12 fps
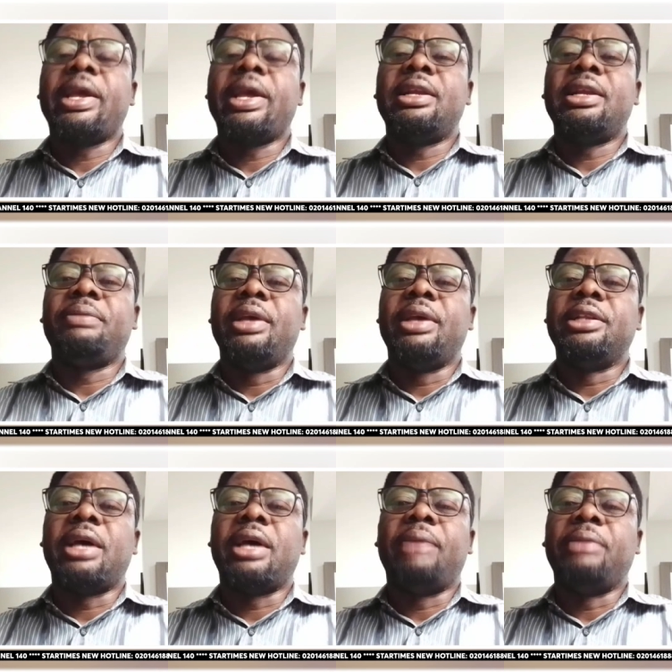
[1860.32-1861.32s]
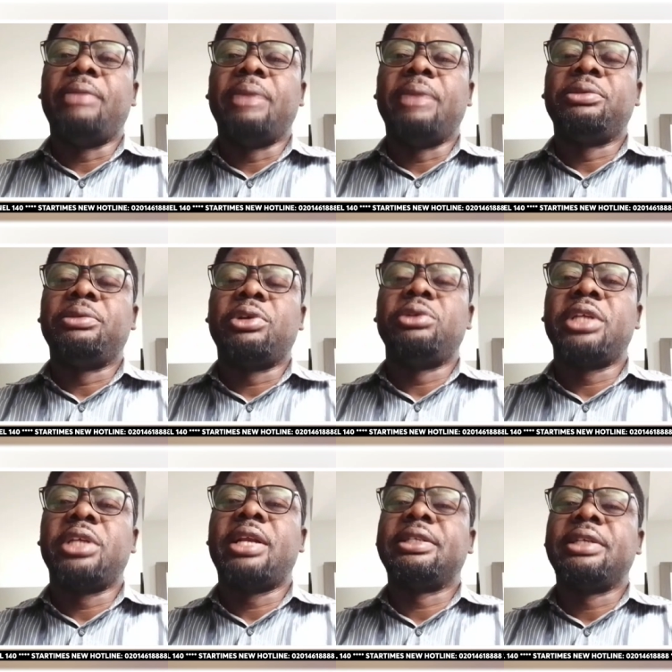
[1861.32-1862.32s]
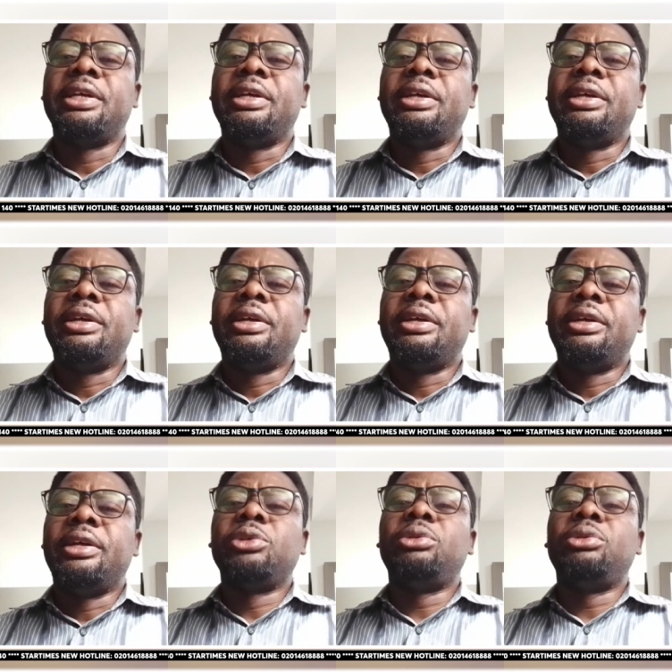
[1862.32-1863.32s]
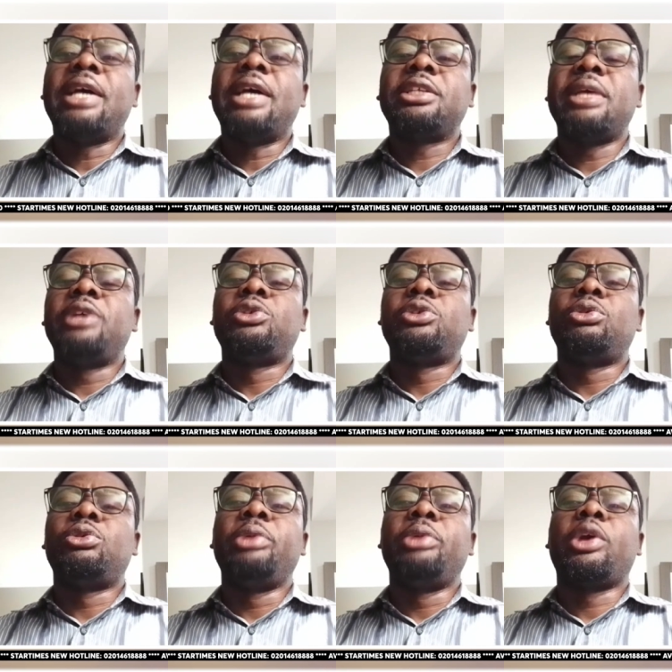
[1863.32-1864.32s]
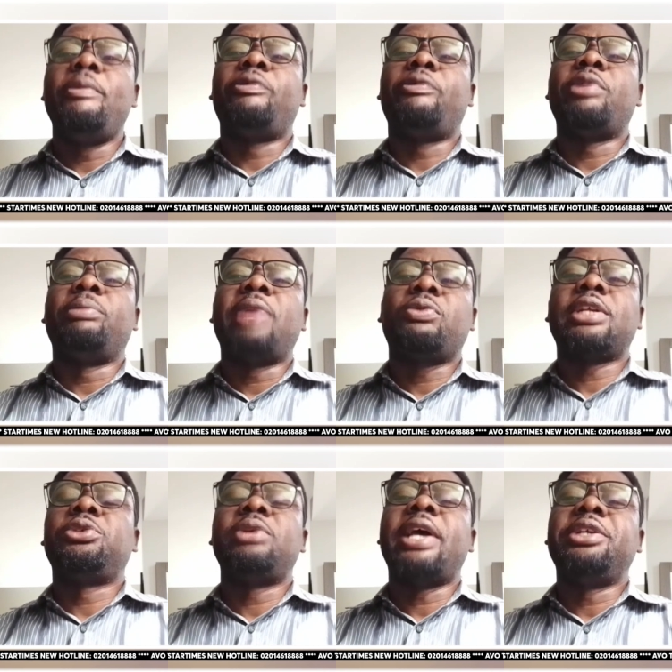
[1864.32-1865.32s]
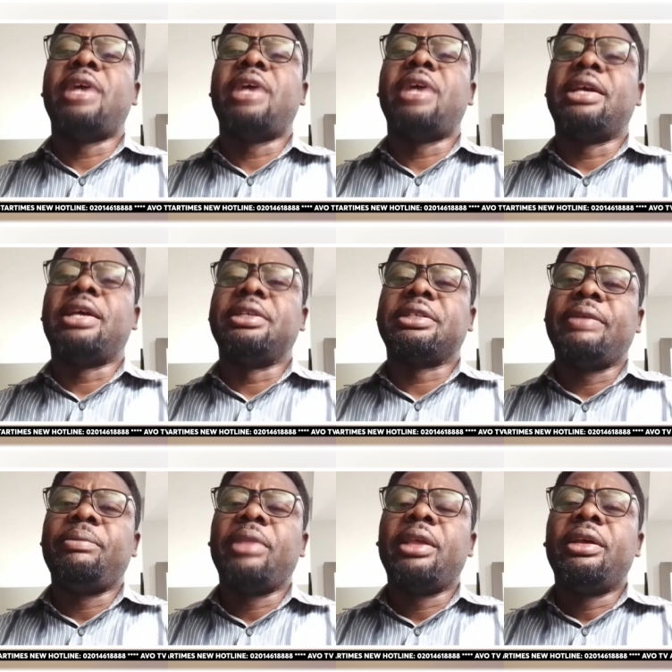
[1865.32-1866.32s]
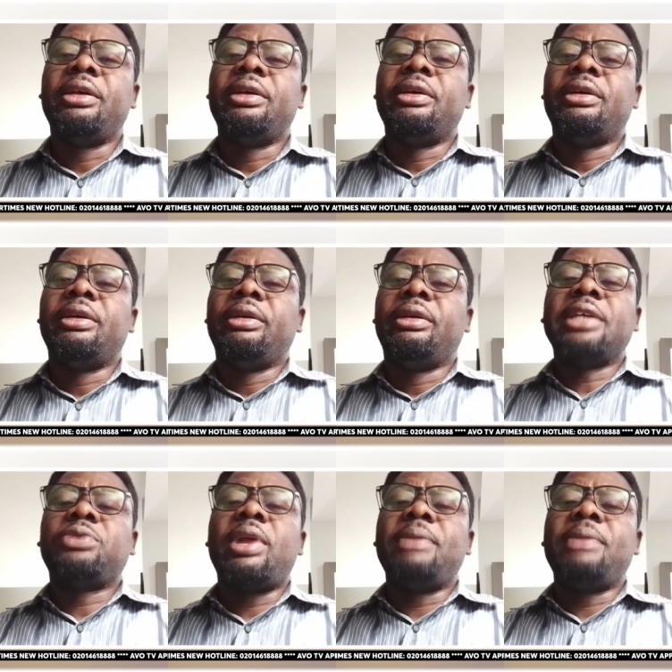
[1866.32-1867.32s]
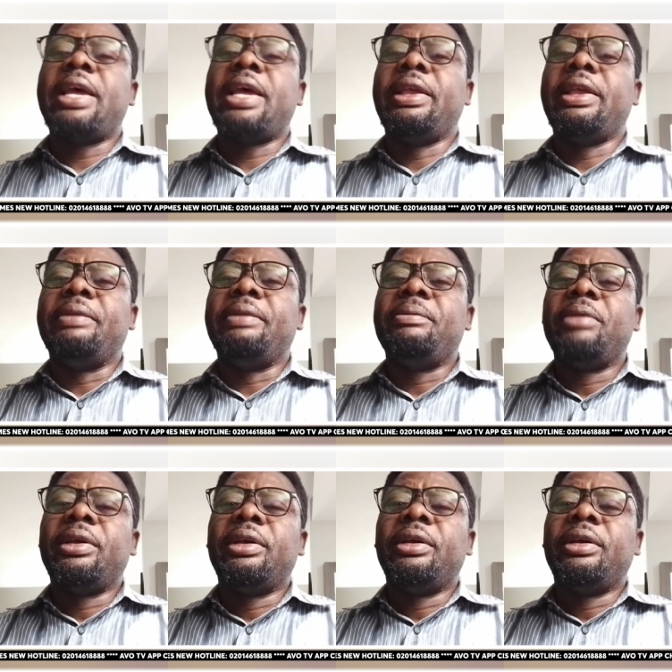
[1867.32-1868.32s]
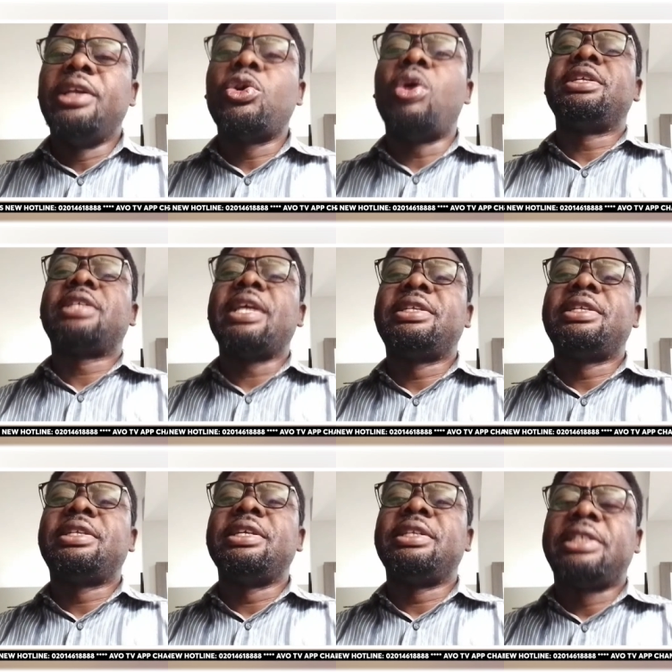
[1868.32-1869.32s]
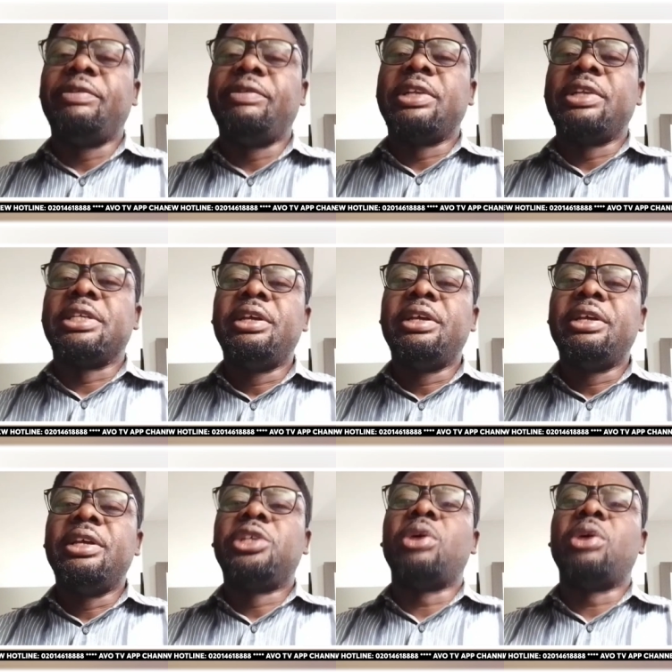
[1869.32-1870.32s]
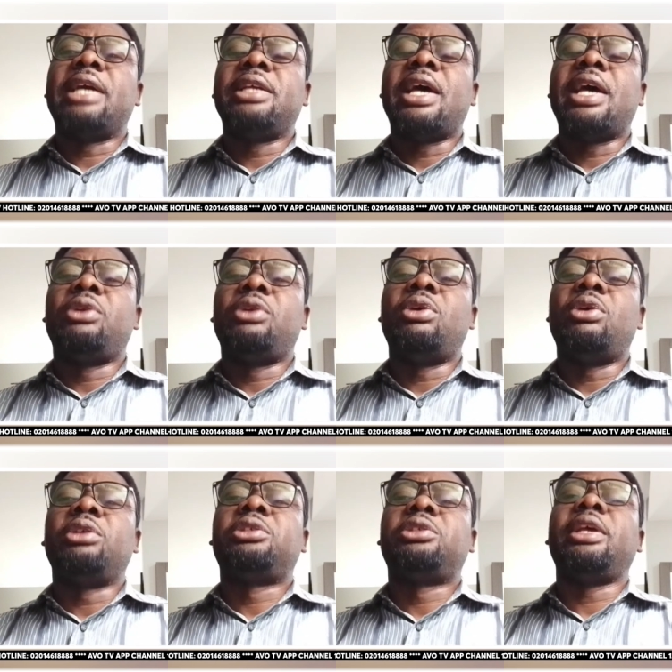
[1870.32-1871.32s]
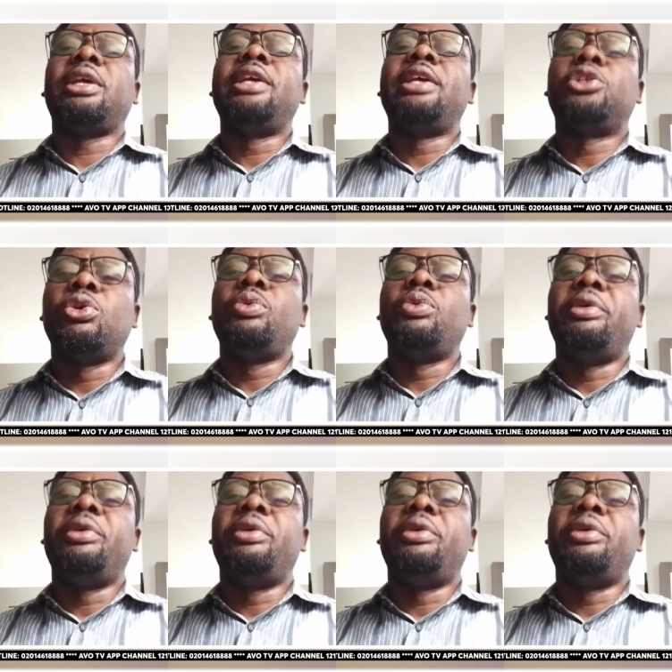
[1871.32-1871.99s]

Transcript: careless statement. I, I'm sorry to say that. It should that statement shouldn't be coming from that quarter to Nigerians. That's what I'm saying. It shows insensitivity. It shows that they are not in tune with